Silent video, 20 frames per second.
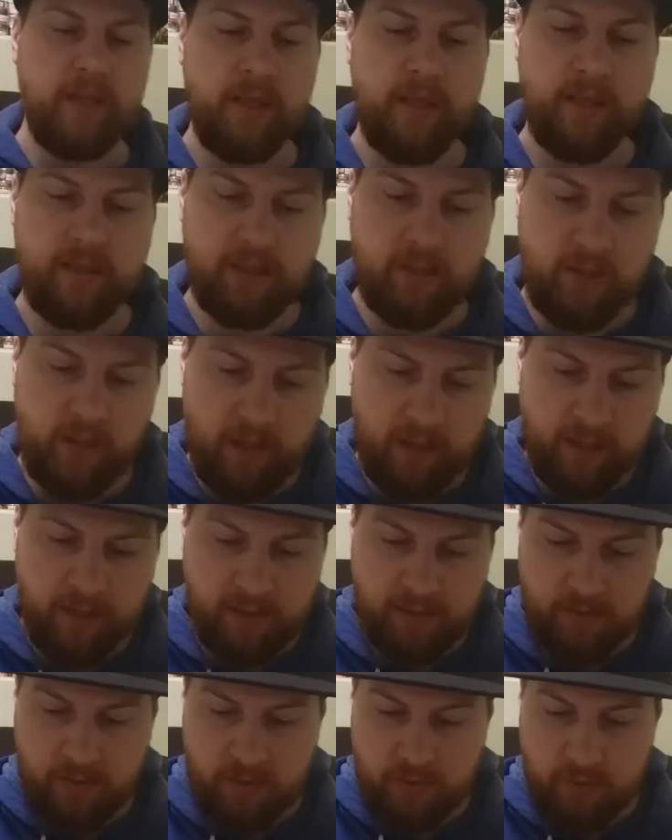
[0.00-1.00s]
let's crack
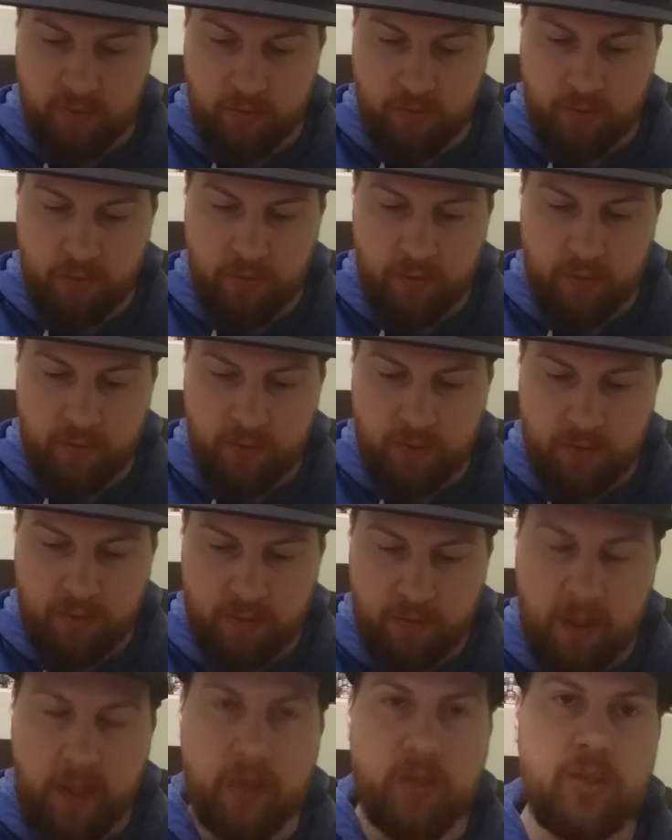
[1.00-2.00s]
into,
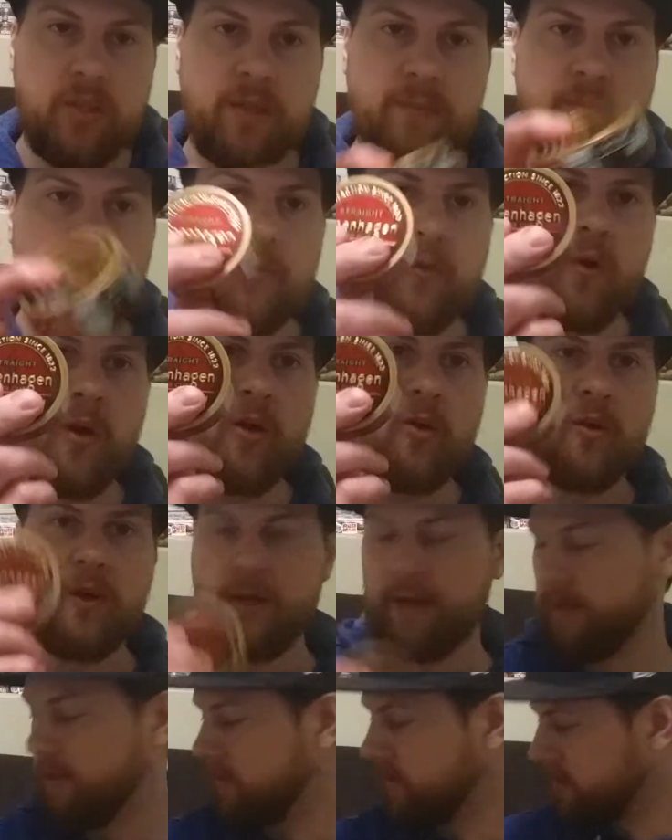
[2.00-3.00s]
actually, before I
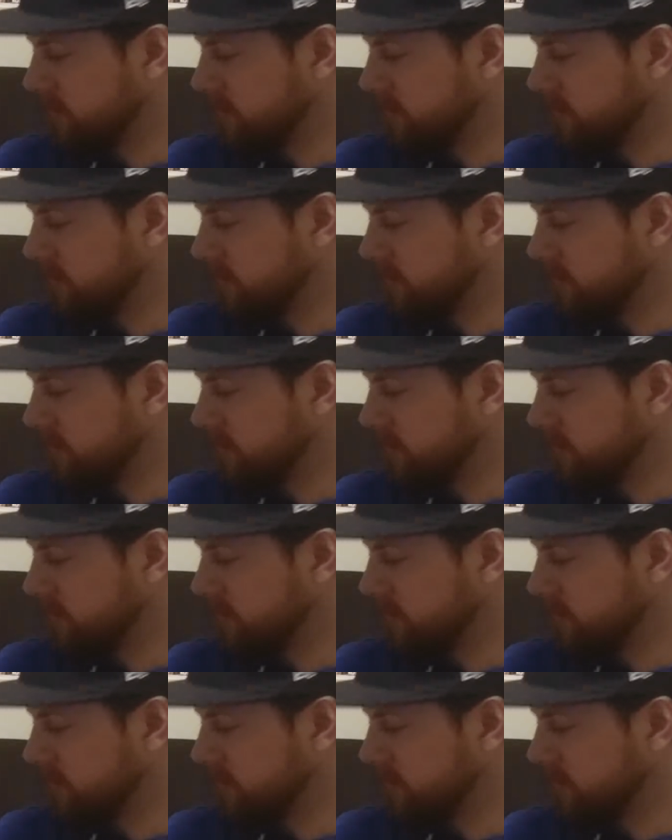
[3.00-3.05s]
crack into